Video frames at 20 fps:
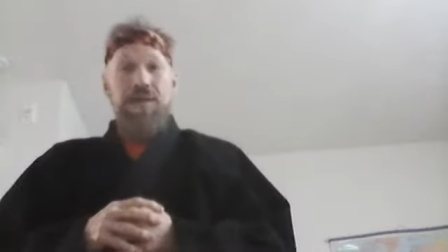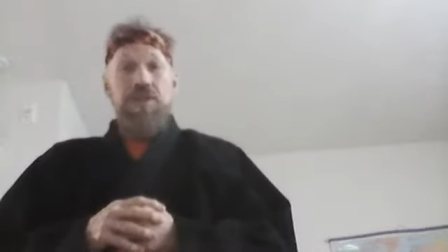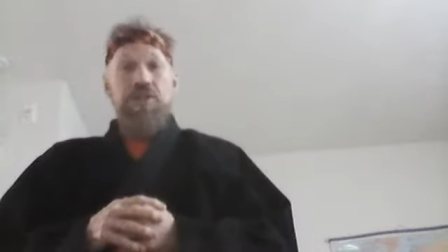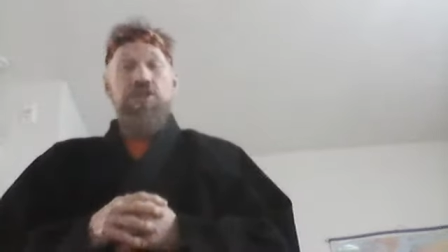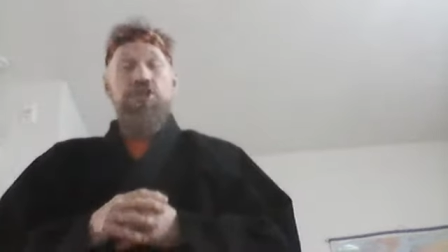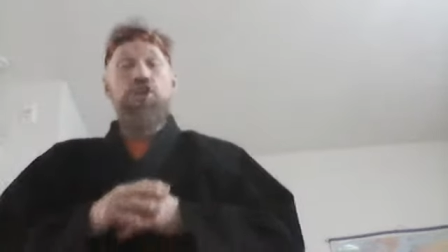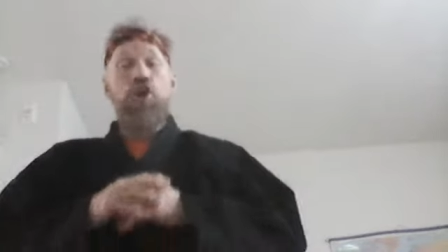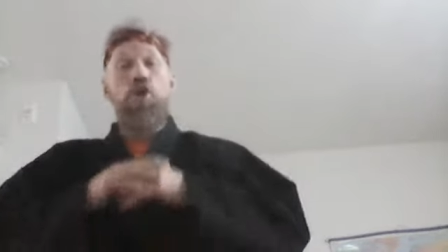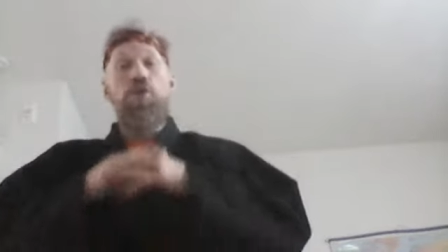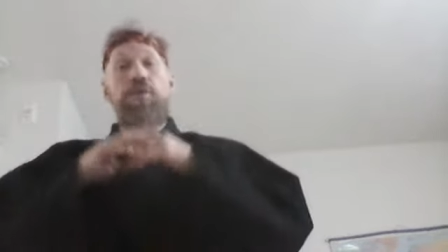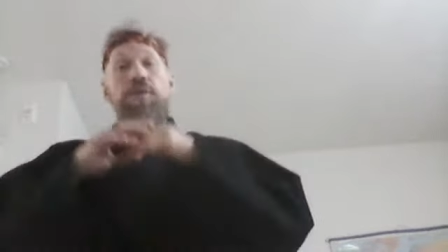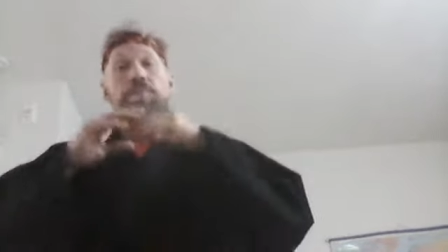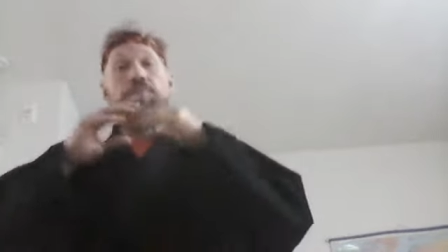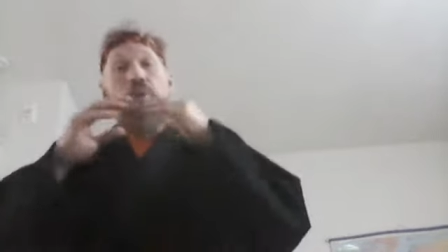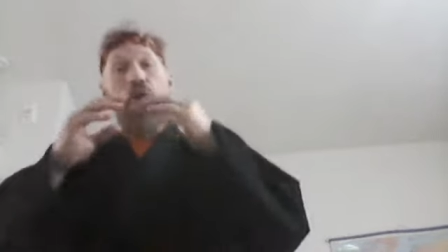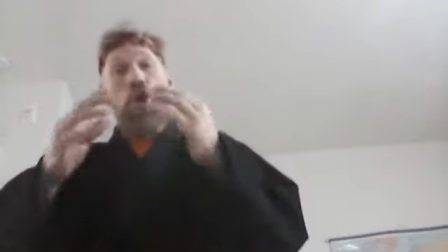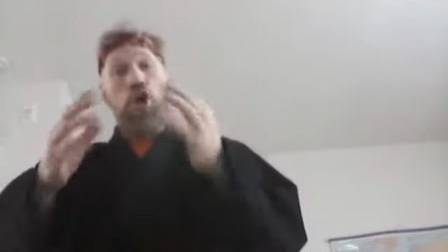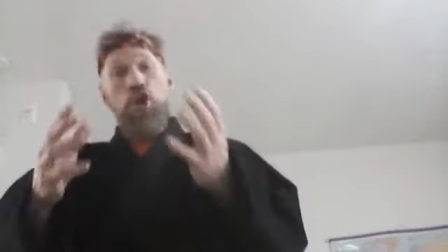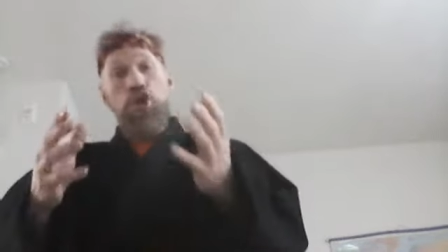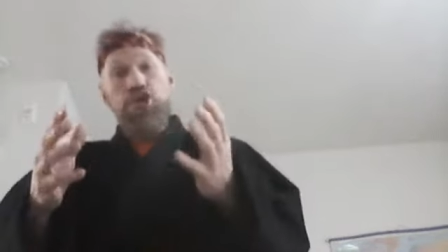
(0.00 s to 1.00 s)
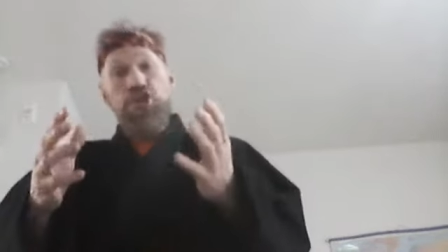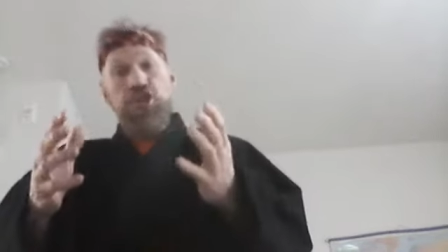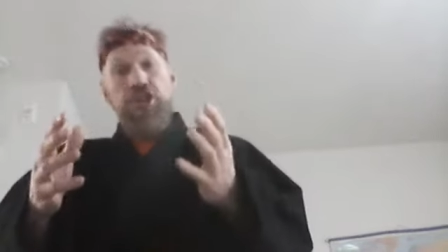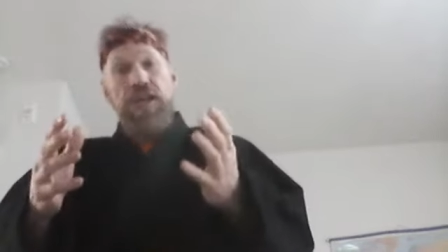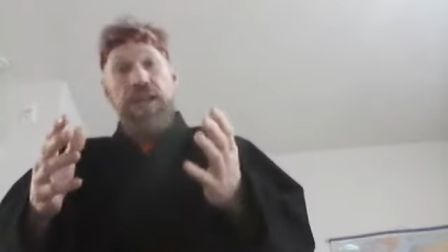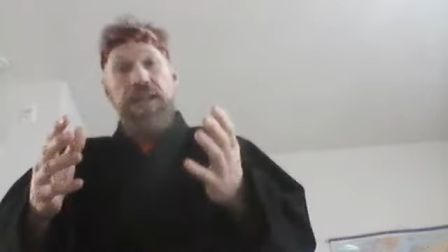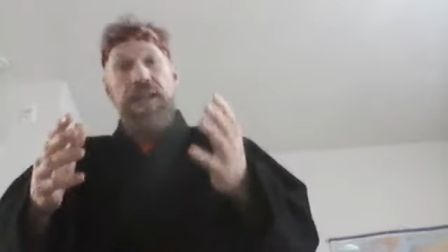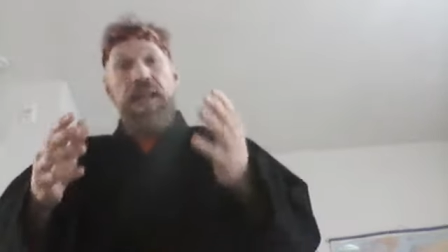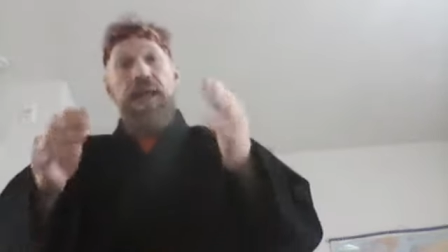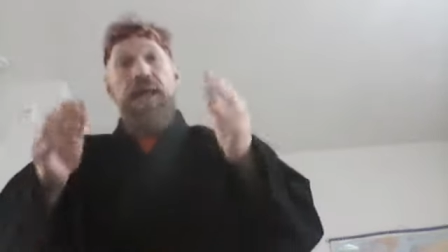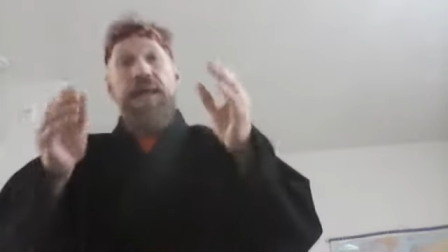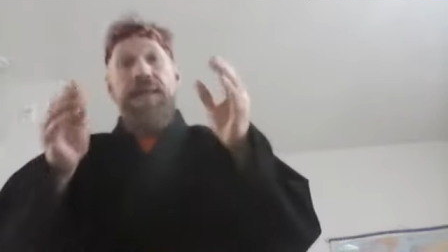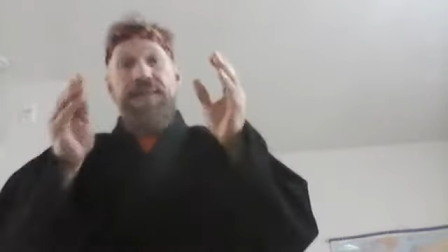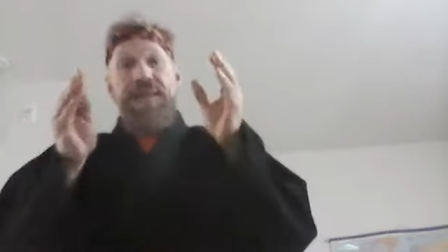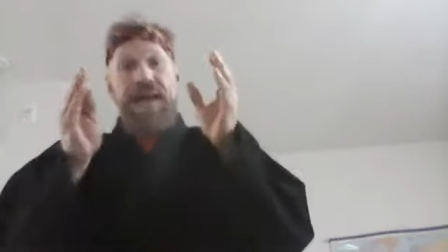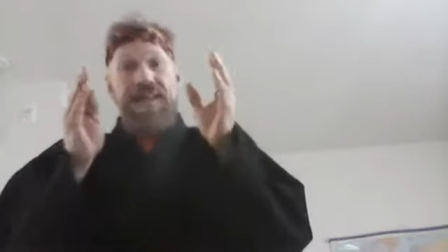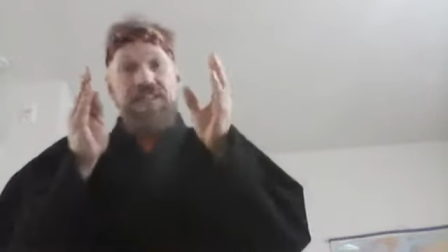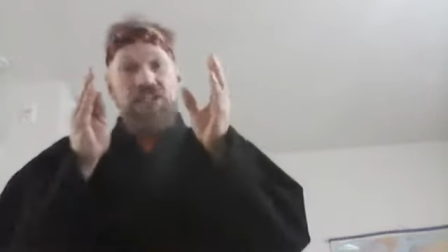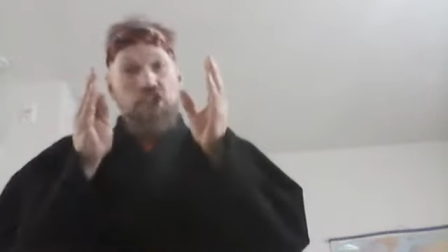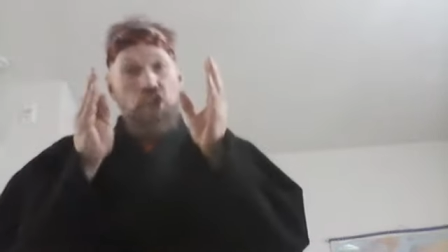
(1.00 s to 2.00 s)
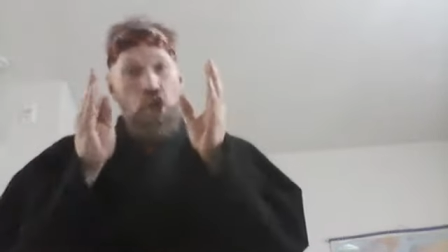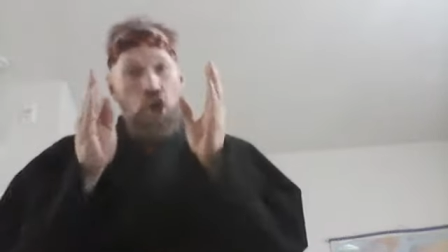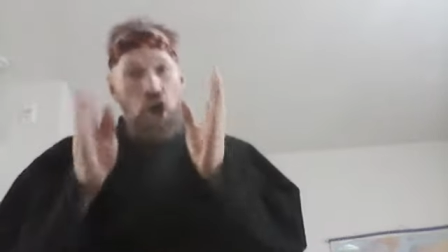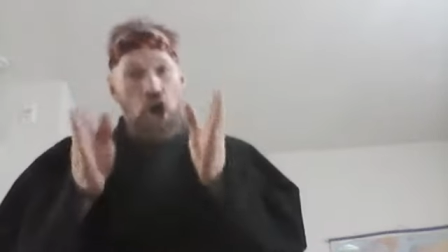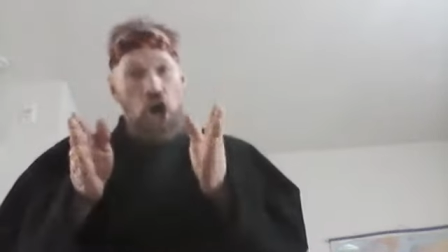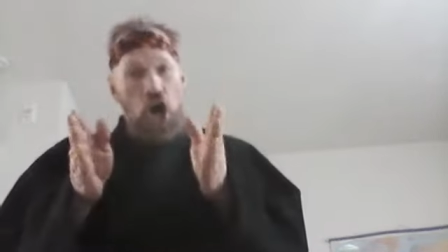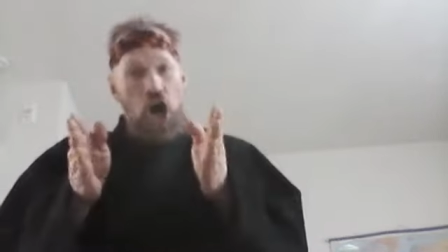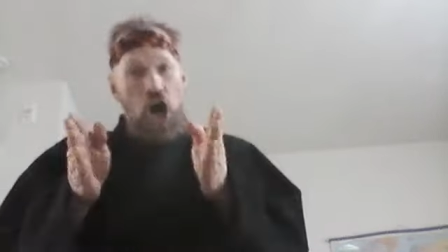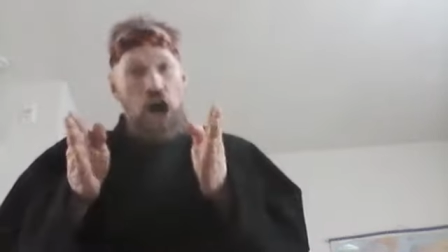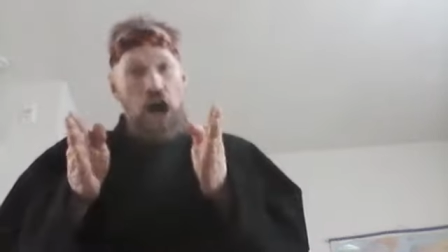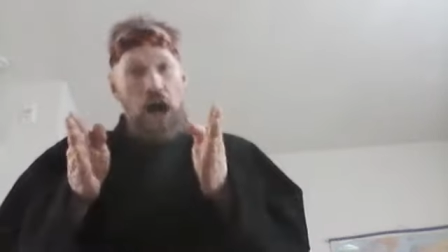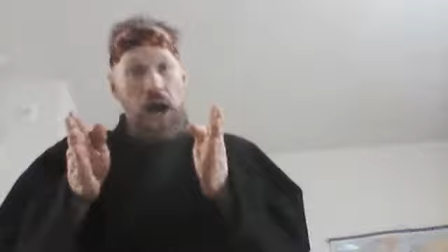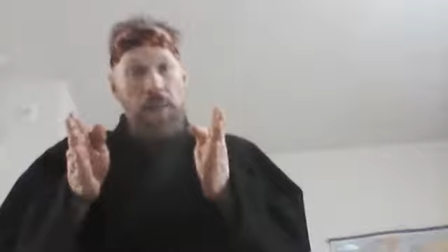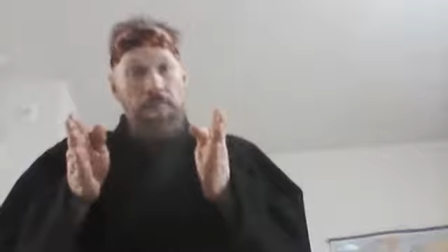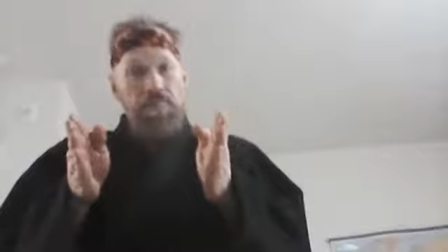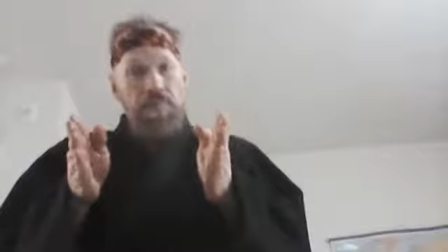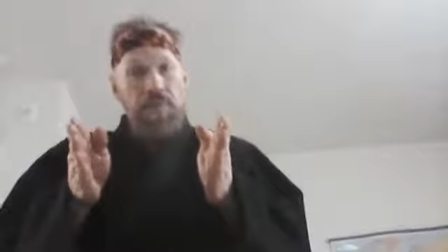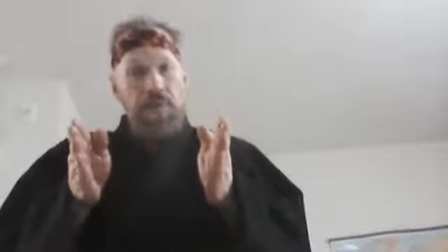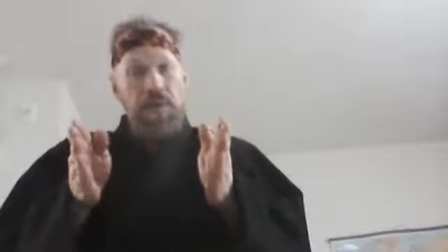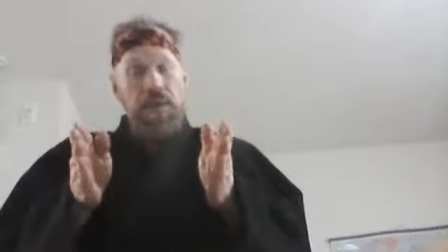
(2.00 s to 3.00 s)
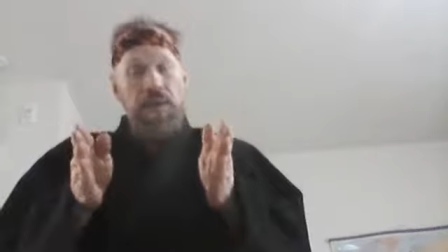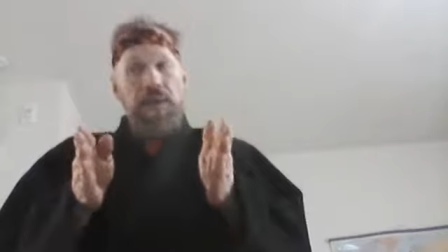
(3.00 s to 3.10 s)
So the person that's calm